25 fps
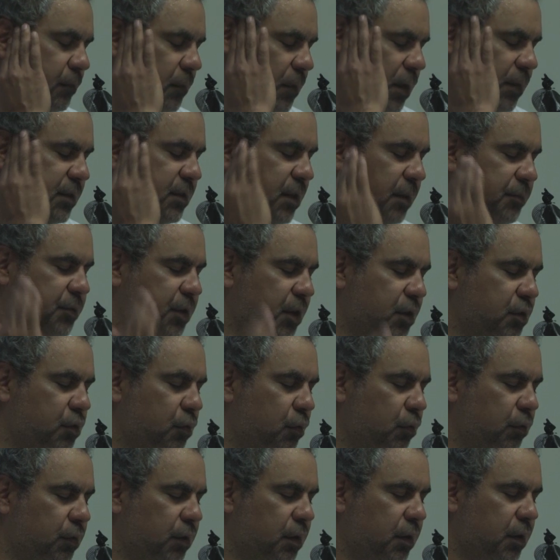subject
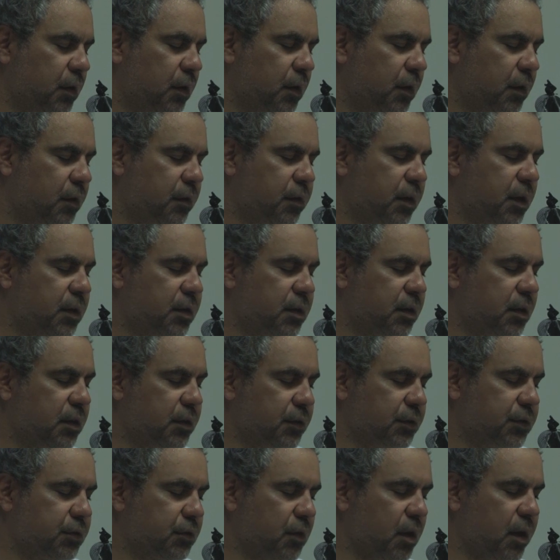called Theatre in
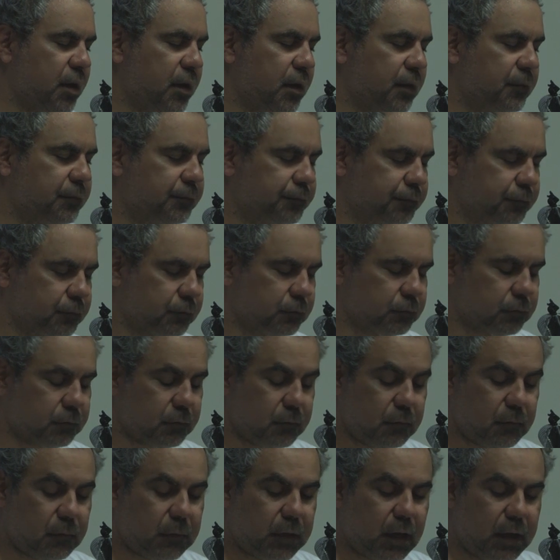Australia.
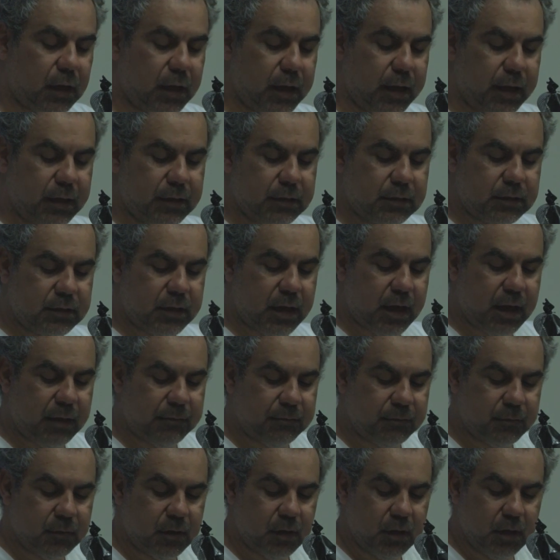And
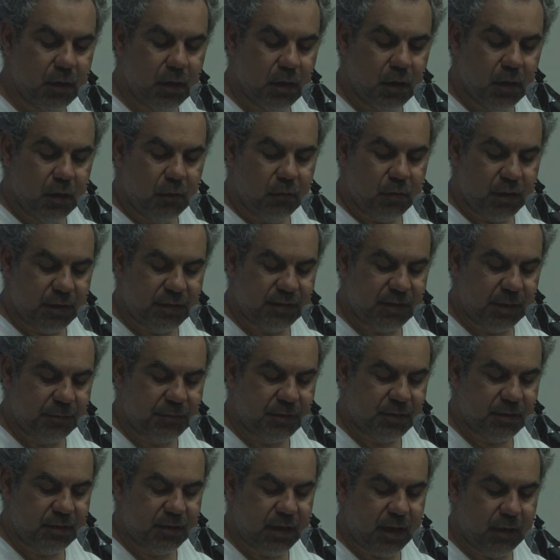when I stepped
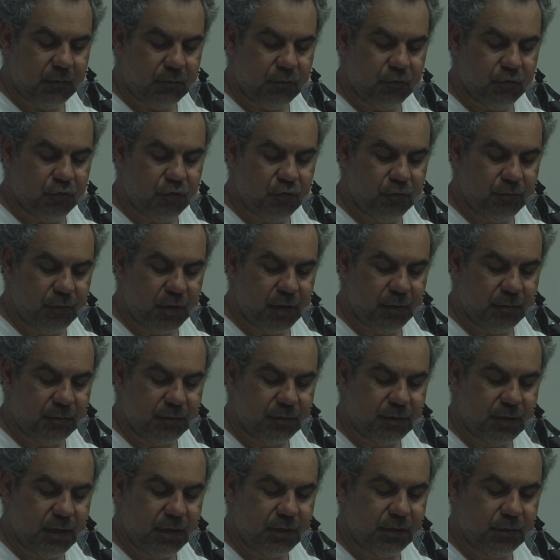into that room, my
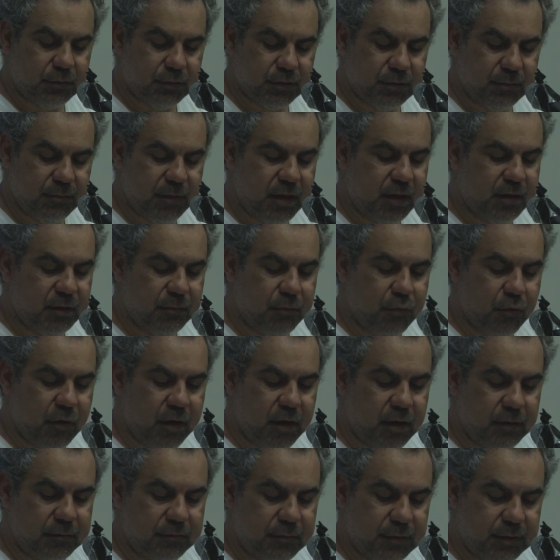teacher was Amanda
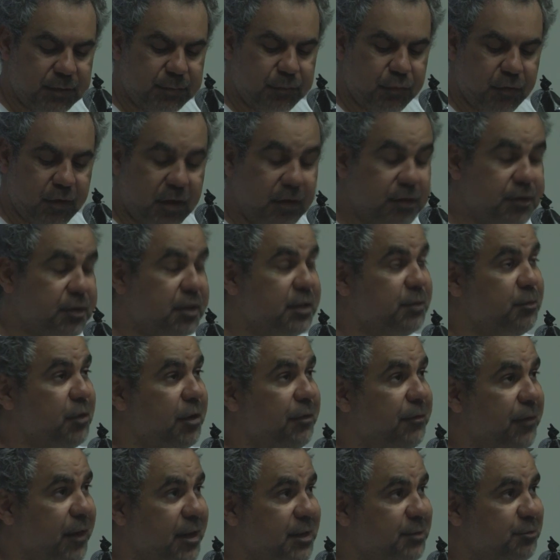Brown, Miss Brown. She's my
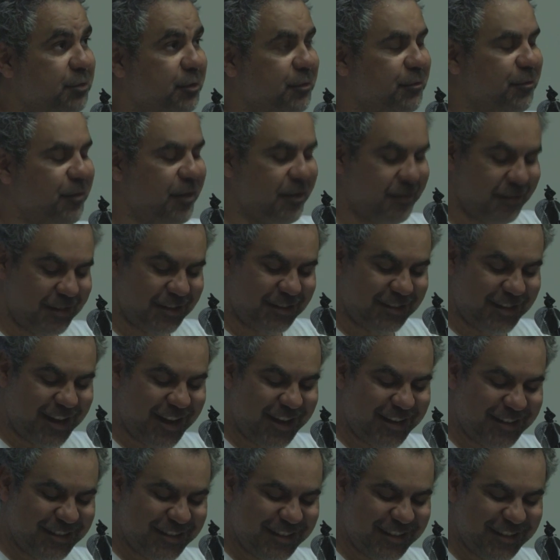Facebook friend these
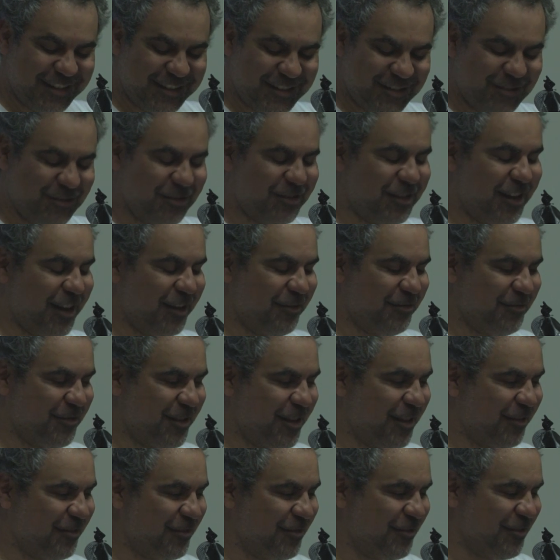days. She looked out for me
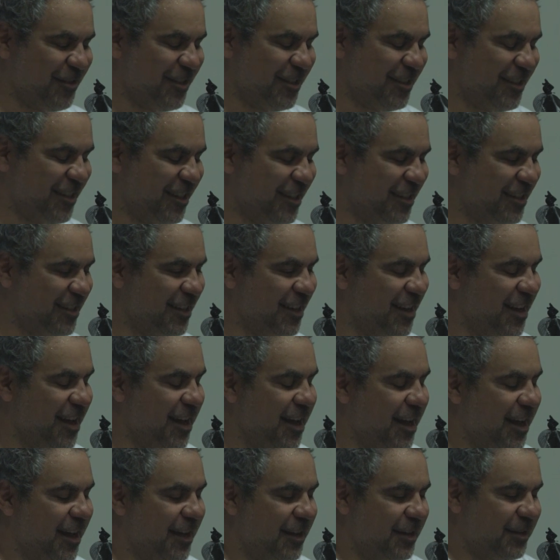after all these years.
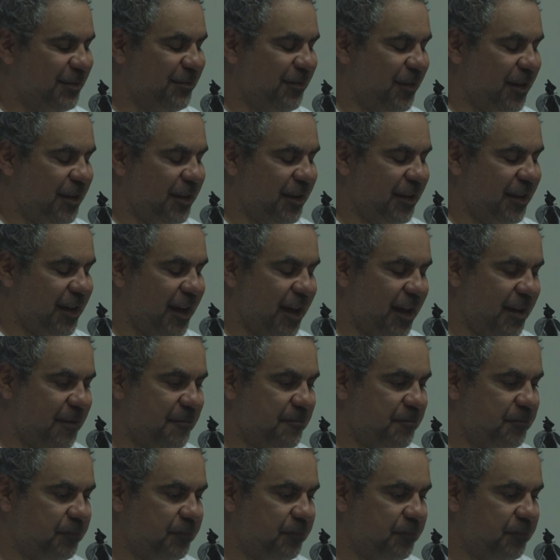It's funny. I